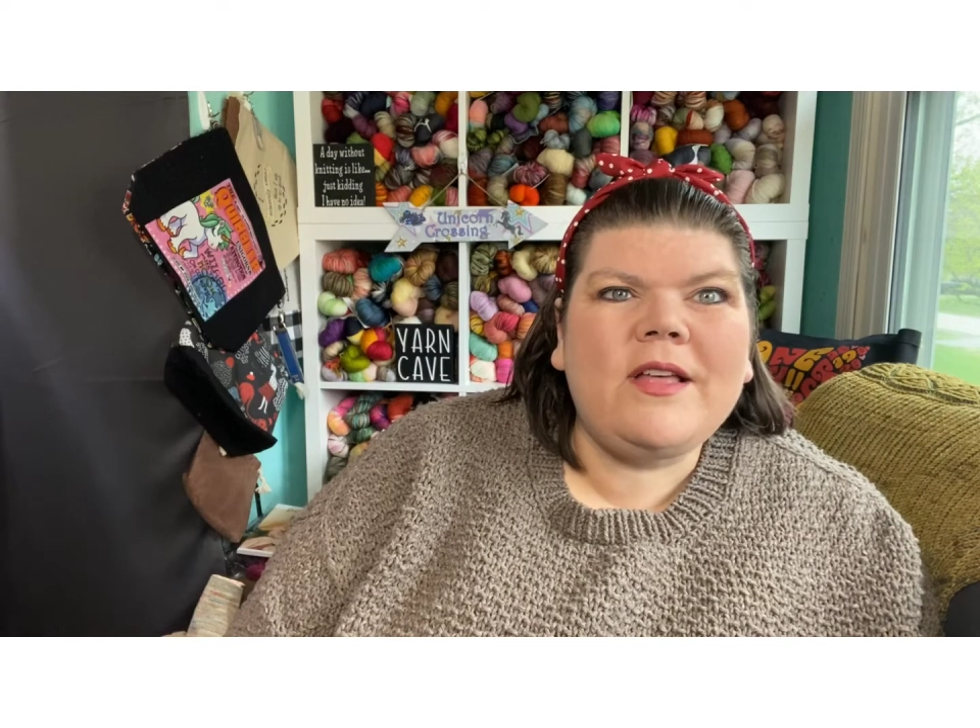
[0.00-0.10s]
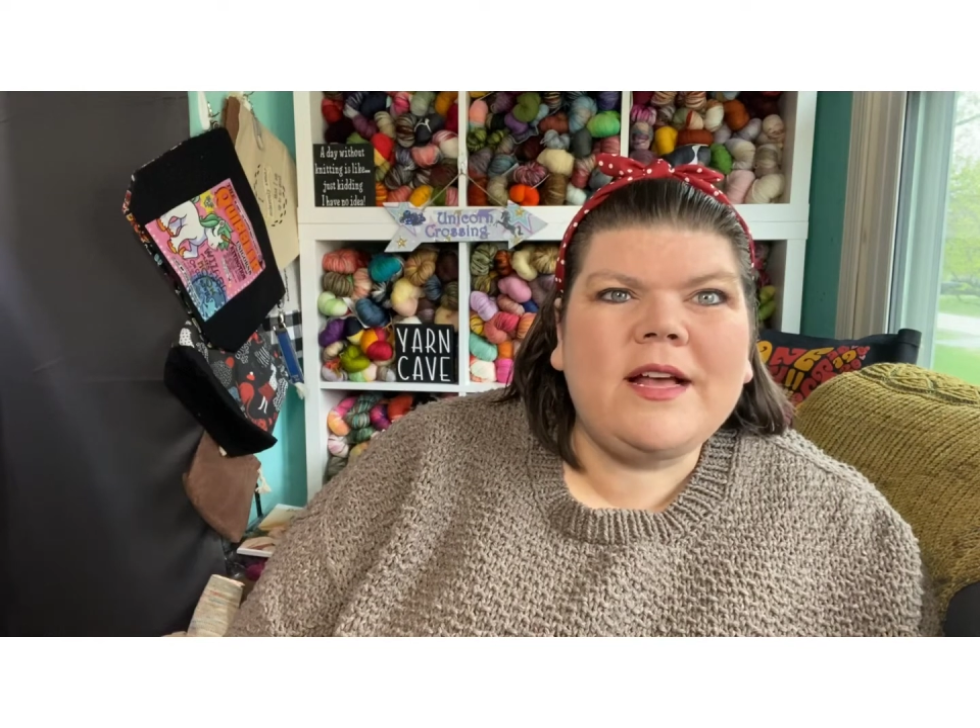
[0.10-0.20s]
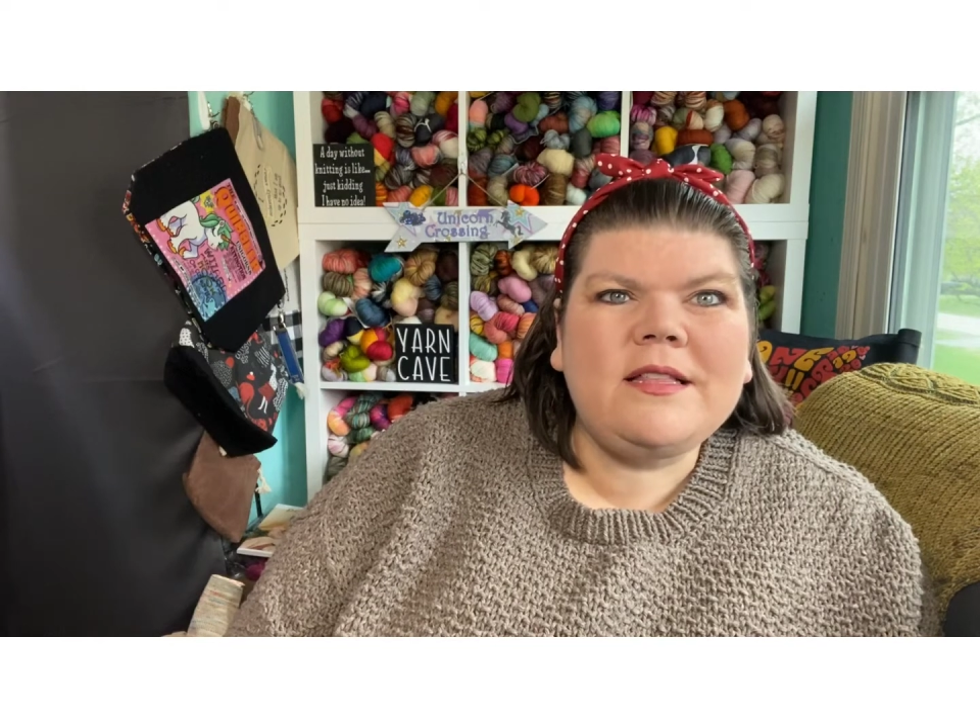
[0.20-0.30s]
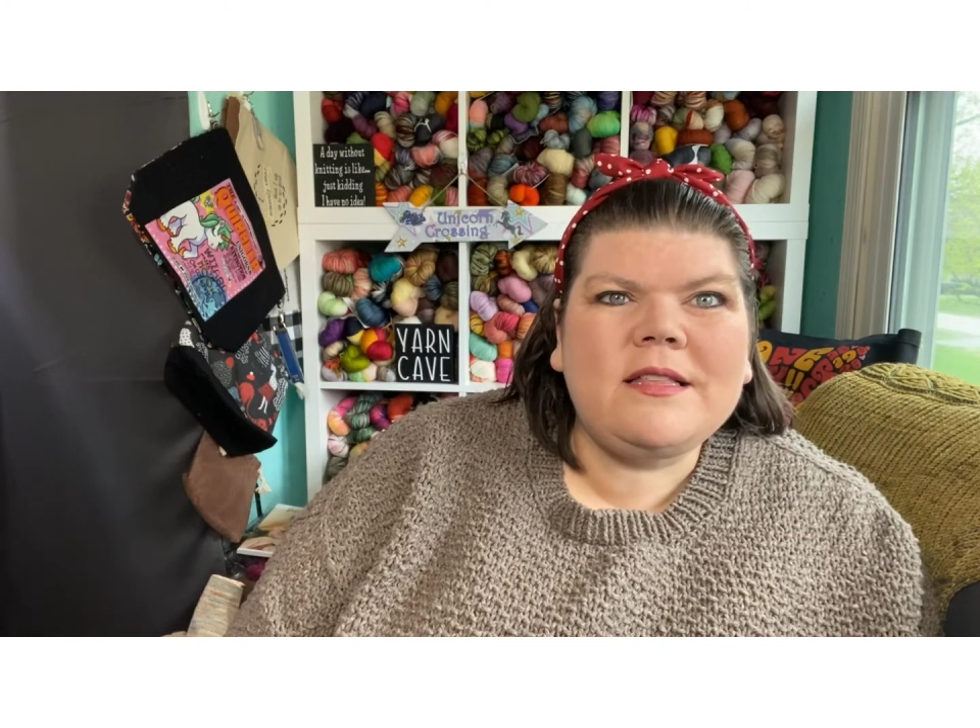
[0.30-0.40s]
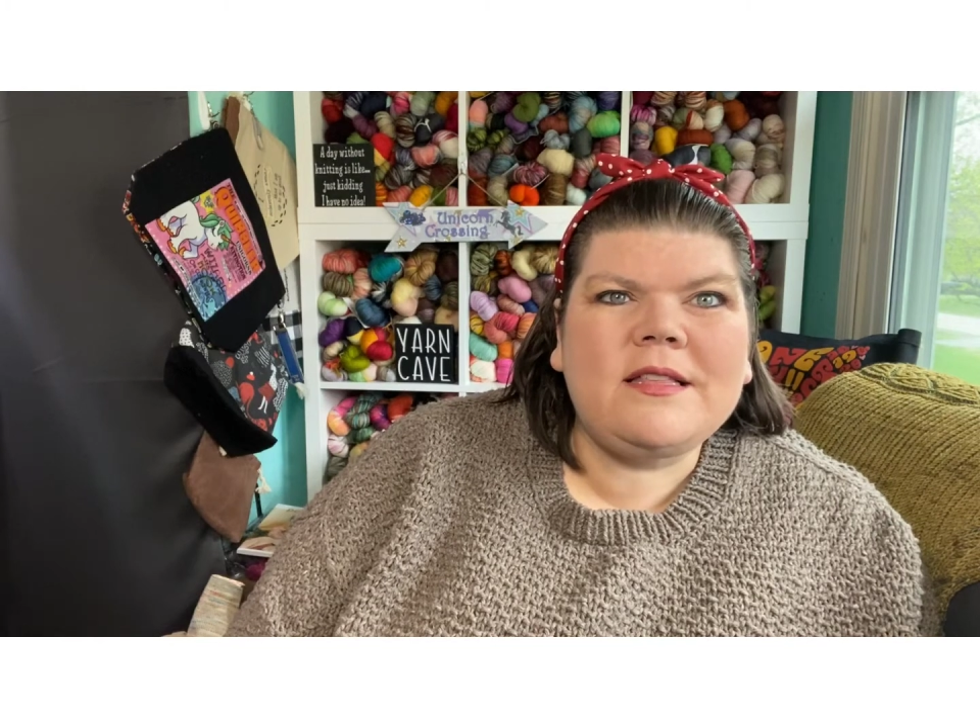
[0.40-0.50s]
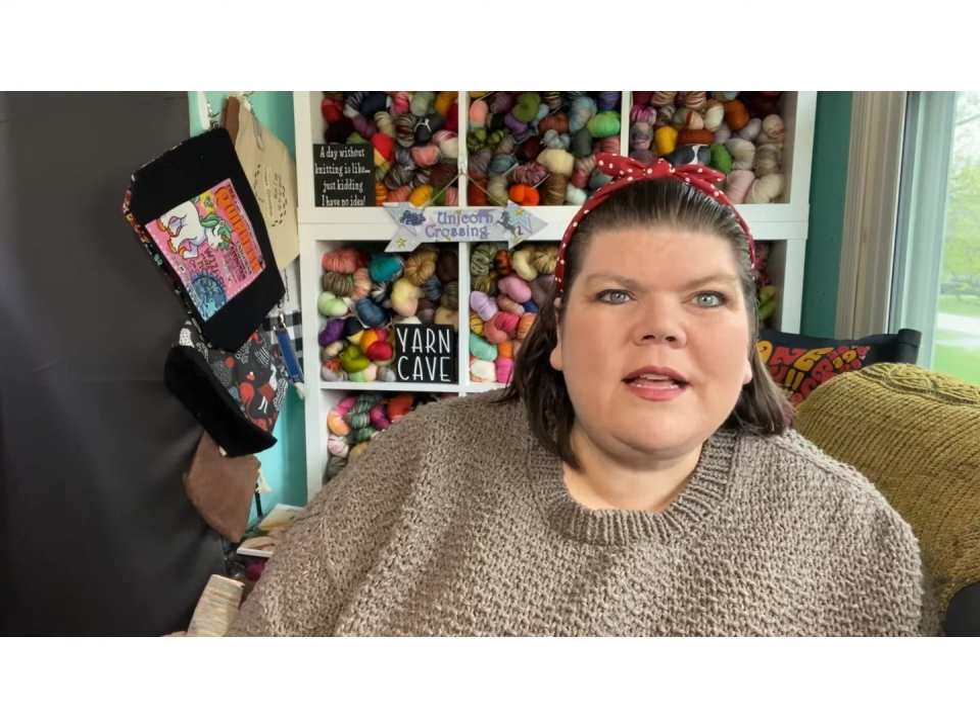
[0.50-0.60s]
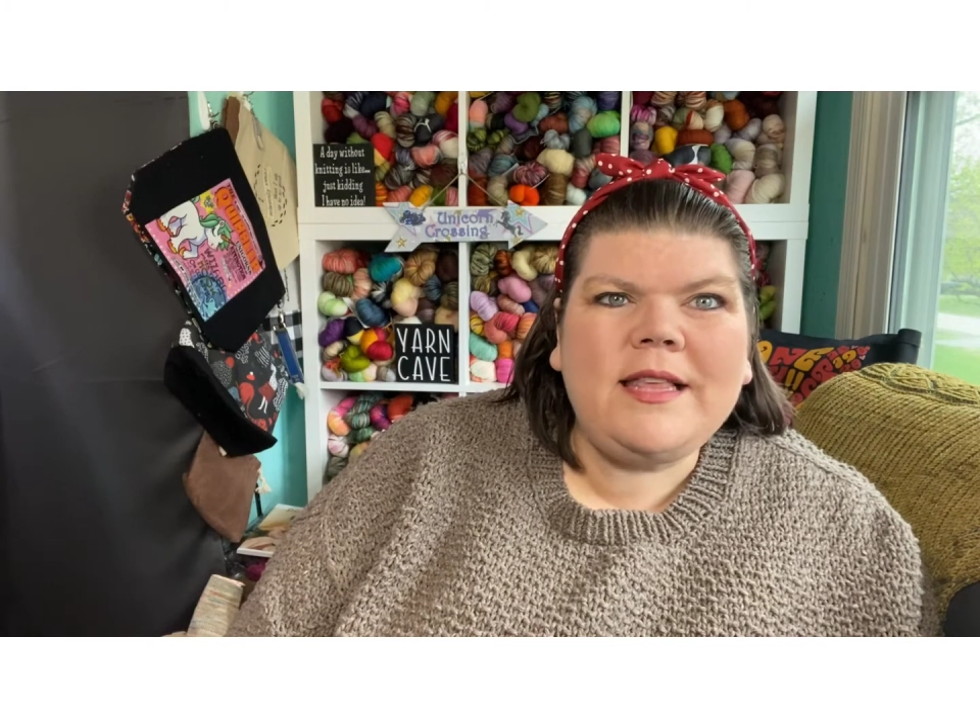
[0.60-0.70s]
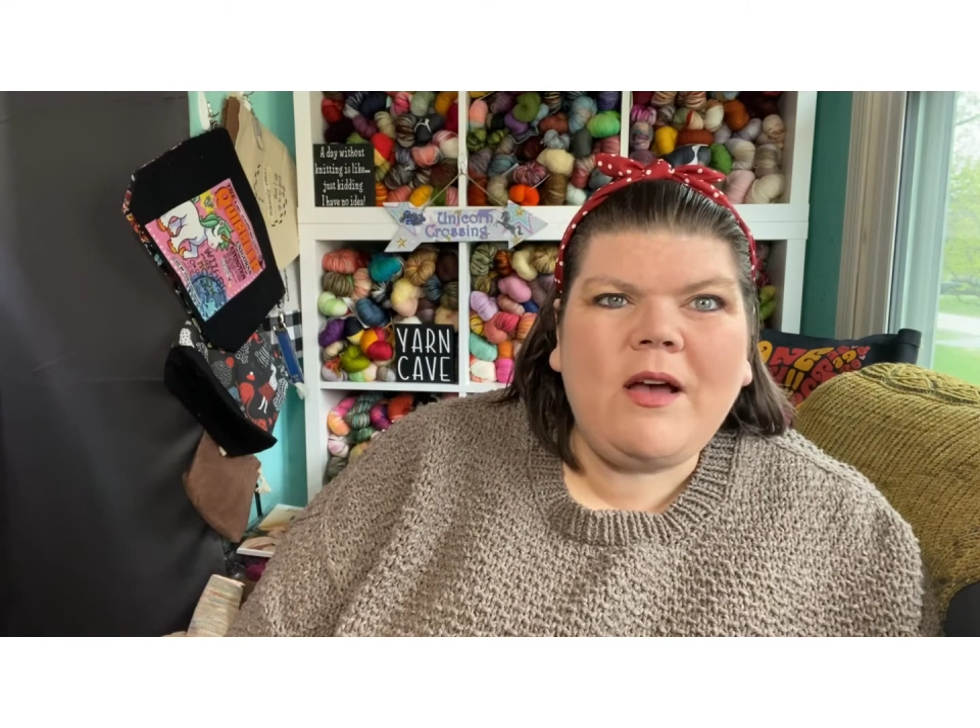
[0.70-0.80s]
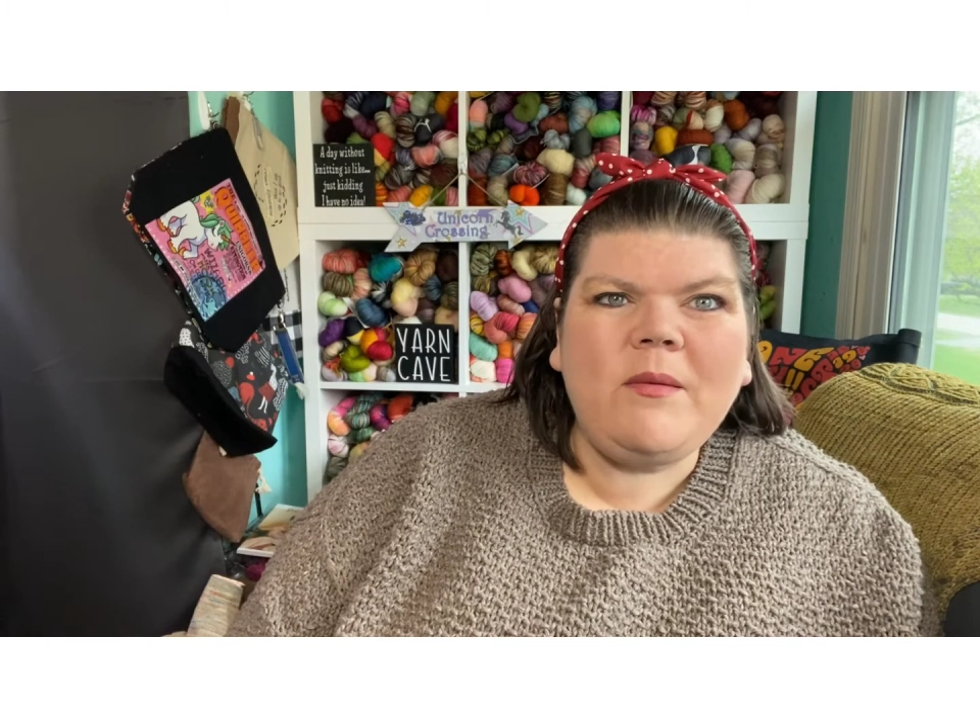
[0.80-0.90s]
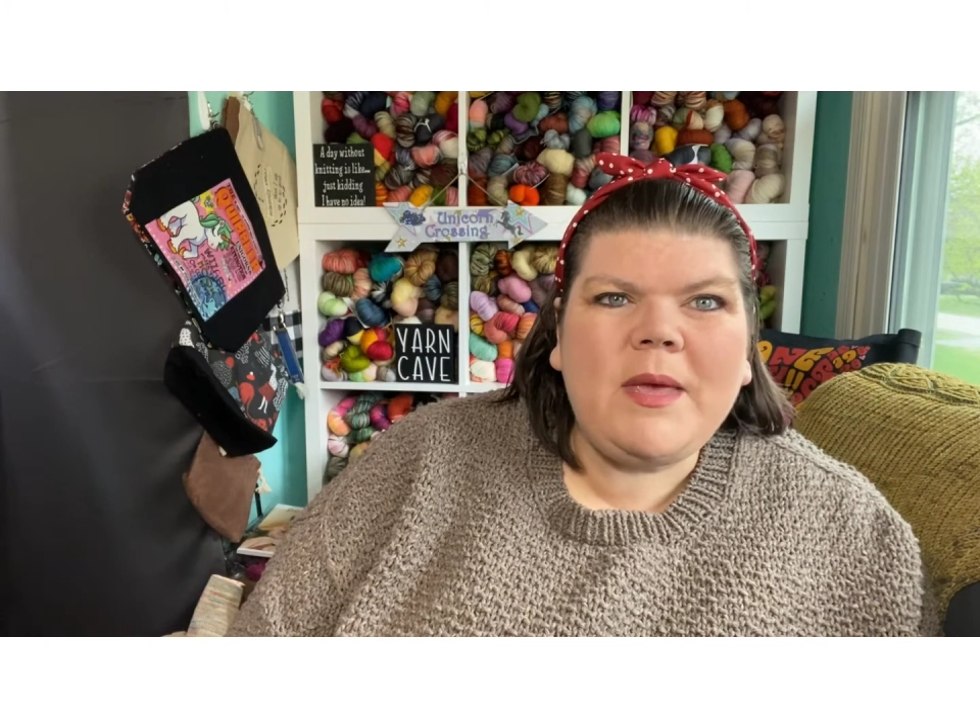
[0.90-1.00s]
that's
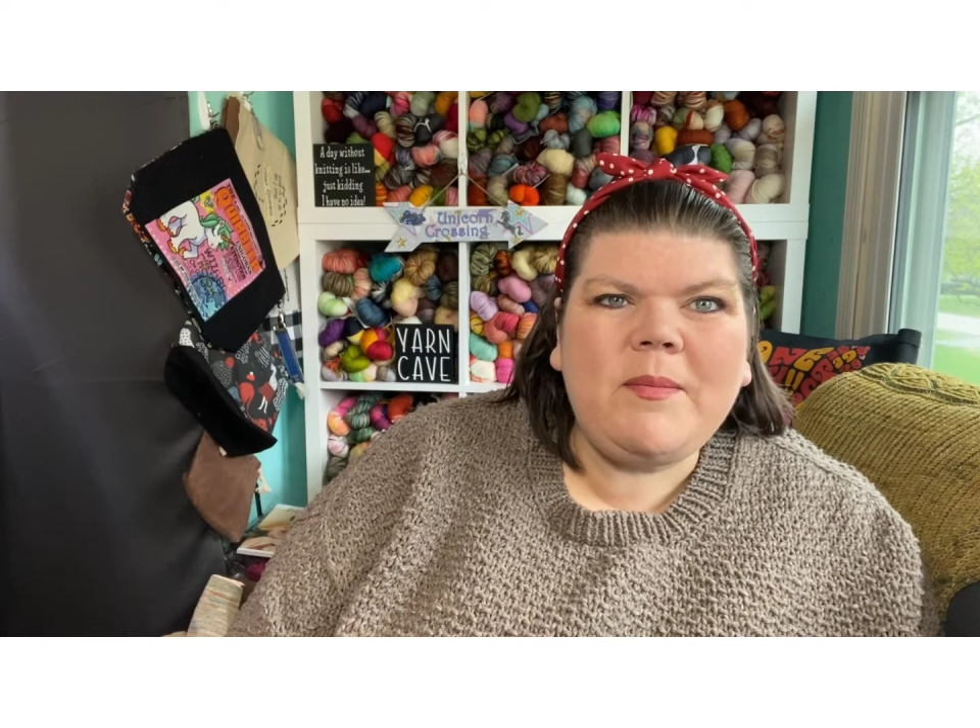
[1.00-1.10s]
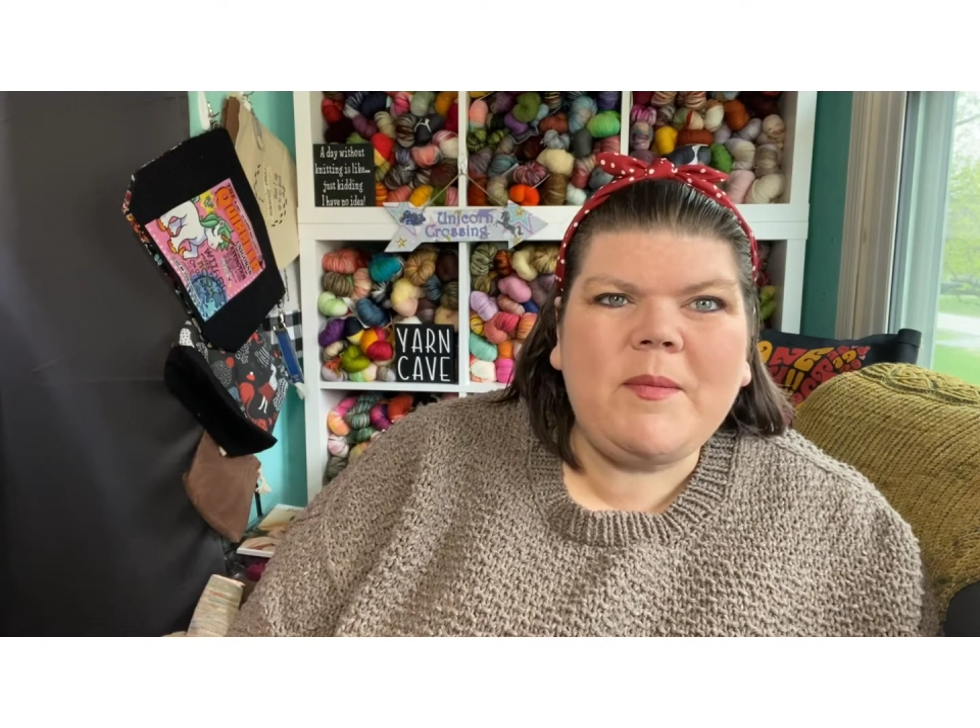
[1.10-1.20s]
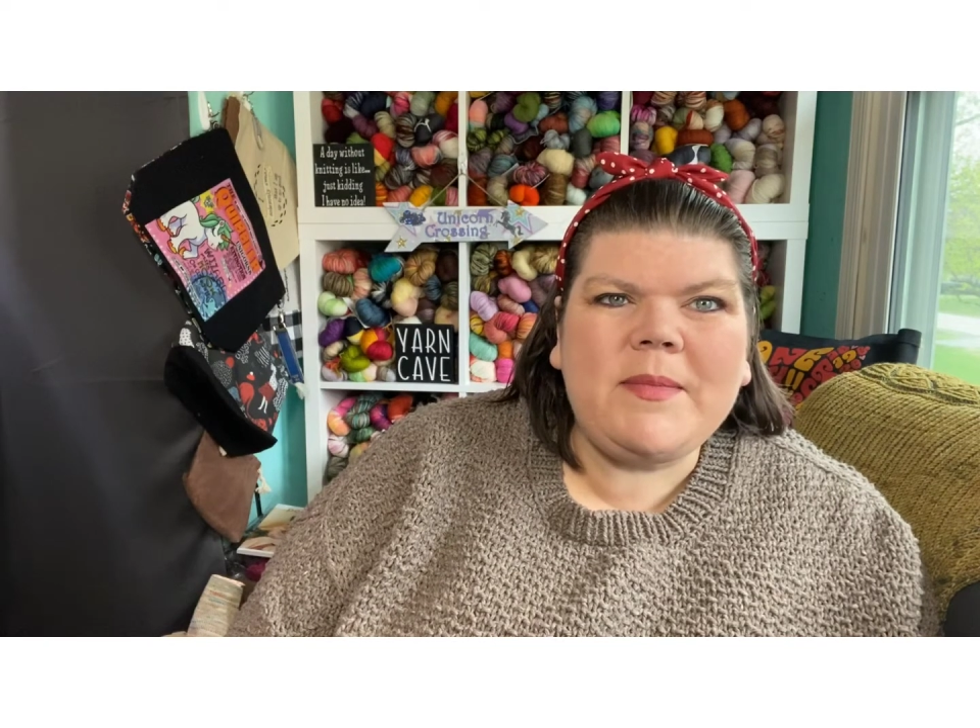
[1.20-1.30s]
how I'm keeping